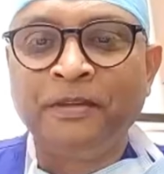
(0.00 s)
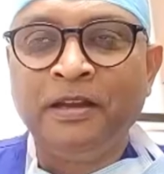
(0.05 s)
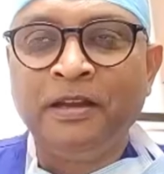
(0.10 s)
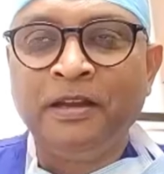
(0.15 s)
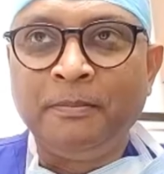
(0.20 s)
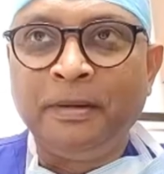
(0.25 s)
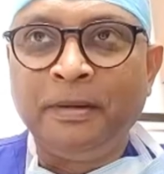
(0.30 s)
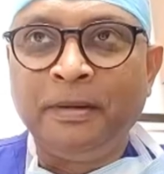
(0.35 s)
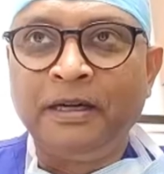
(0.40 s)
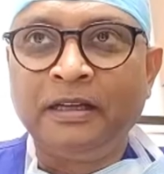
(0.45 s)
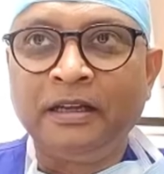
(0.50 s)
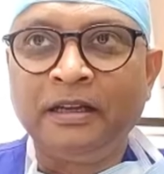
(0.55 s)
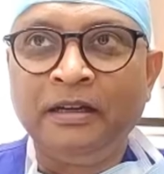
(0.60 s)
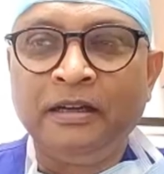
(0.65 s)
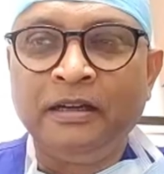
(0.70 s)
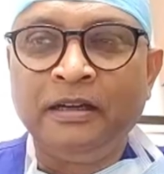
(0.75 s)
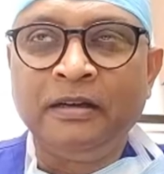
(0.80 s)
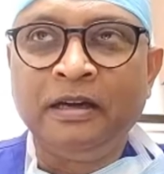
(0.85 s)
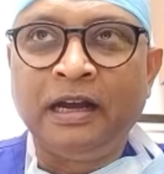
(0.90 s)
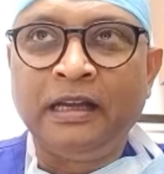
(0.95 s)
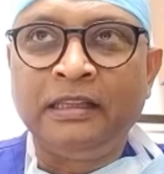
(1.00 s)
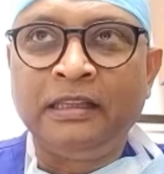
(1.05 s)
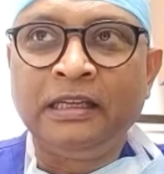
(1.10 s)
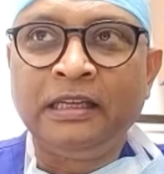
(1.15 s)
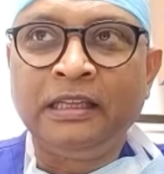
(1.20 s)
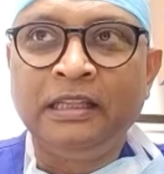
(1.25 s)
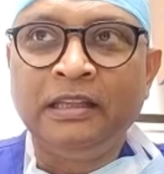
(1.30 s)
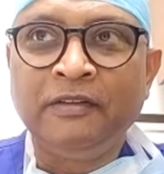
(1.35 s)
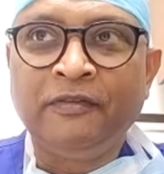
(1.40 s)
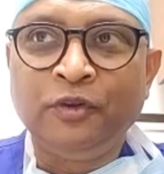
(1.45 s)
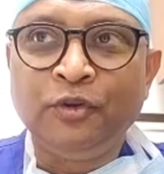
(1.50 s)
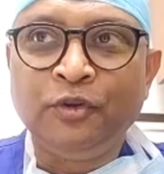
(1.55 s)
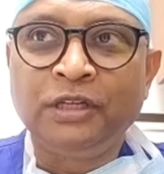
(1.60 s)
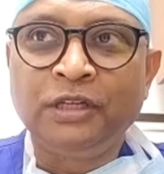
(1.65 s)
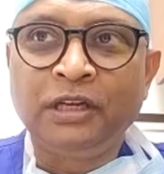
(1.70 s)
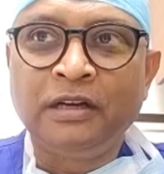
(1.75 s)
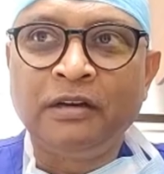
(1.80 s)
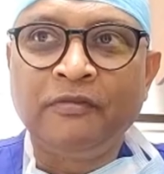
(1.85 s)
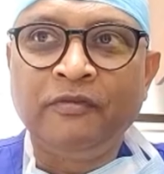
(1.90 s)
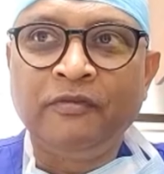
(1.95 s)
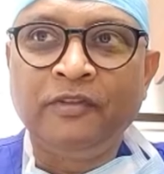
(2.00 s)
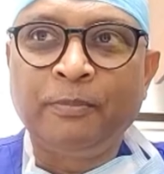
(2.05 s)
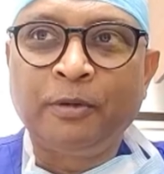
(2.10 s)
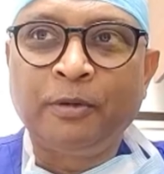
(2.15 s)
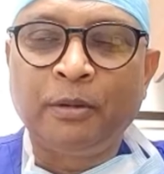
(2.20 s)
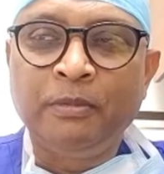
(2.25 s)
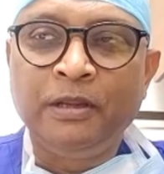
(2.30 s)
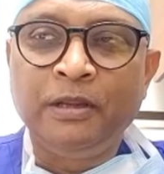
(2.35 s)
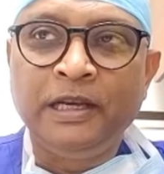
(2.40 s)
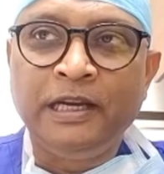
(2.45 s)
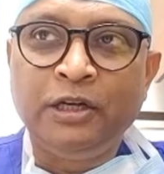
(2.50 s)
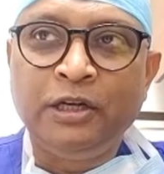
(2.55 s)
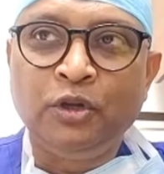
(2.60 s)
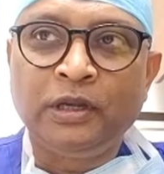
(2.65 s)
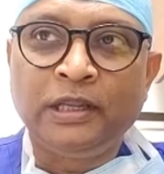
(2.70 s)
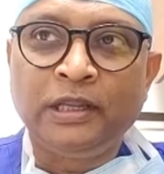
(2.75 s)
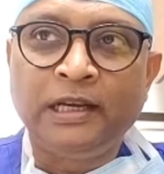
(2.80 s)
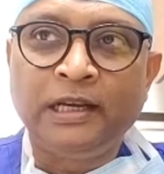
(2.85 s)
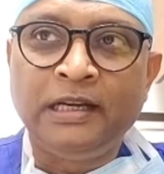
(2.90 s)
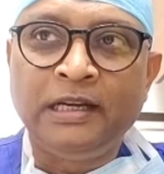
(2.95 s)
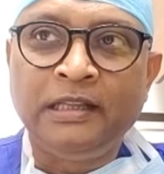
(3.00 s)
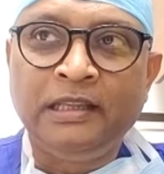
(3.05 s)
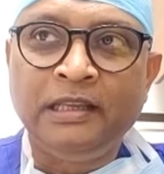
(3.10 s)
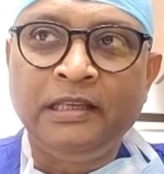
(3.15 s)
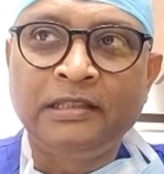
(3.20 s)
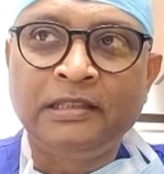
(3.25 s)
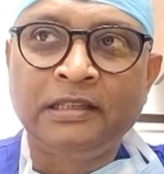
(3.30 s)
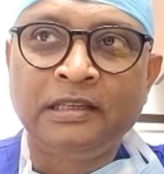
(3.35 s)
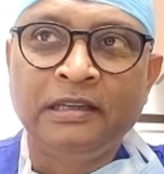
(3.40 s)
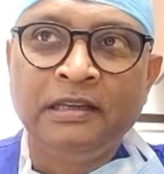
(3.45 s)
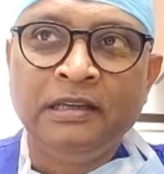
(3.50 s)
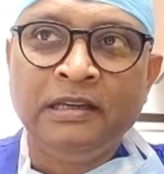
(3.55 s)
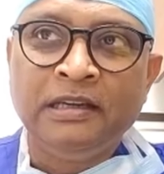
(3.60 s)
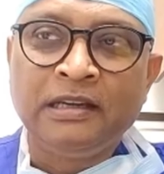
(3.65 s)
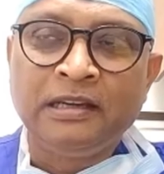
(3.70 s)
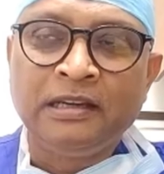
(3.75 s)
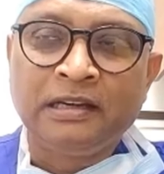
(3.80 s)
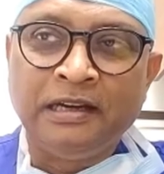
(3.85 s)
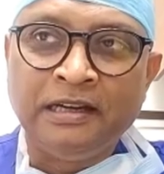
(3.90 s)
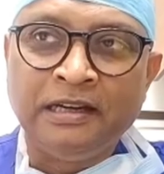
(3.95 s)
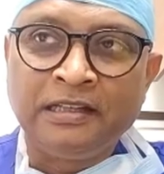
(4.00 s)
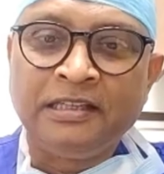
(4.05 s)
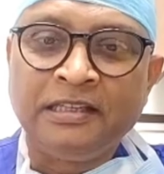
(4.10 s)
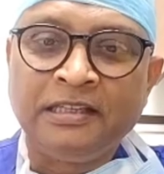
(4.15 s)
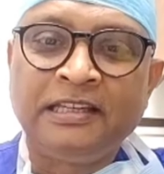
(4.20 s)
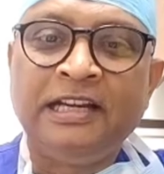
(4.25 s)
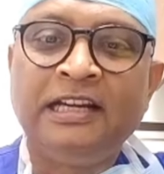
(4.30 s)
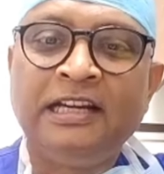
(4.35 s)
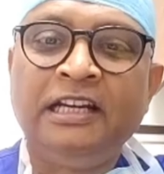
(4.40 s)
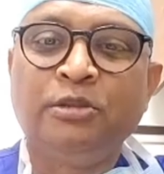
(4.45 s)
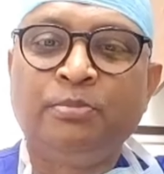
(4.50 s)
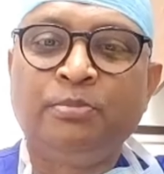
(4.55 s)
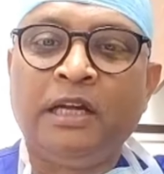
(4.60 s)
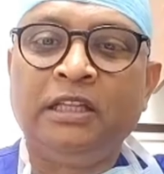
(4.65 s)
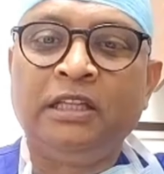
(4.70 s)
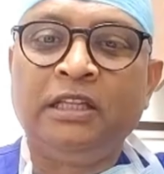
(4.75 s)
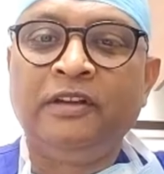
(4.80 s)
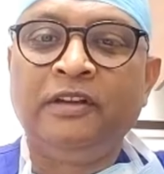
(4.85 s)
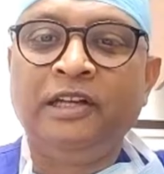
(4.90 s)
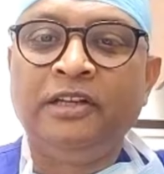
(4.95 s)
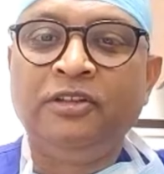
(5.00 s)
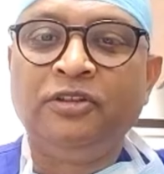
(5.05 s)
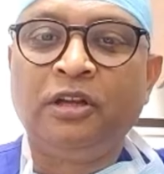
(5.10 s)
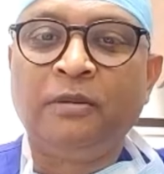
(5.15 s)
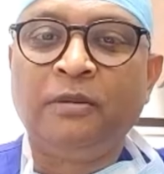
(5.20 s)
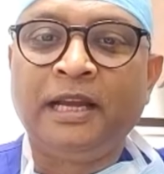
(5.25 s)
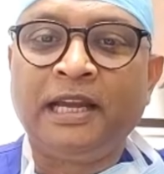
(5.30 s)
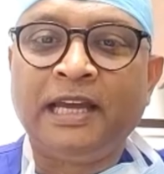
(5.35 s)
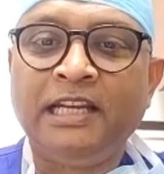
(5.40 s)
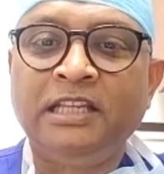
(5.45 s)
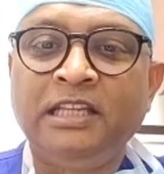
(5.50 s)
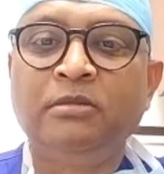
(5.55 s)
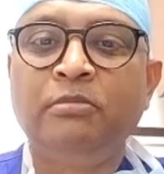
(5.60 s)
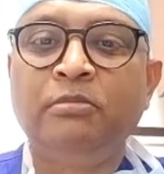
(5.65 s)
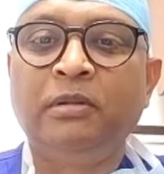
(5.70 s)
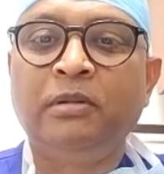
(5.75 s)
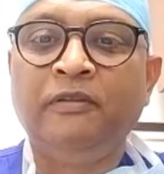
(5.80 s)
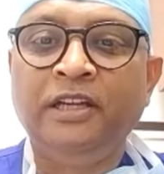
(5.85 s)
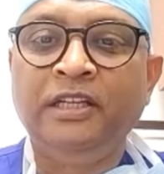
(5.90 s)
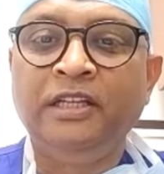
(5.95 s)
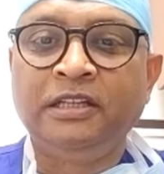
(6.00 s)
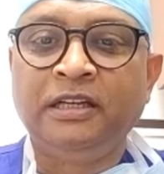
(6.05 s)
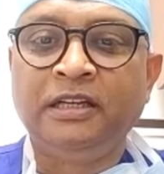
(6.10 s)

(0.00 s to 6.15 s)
But I think in the future, we probably need to create these clinician scientist pathways or mechanisms by which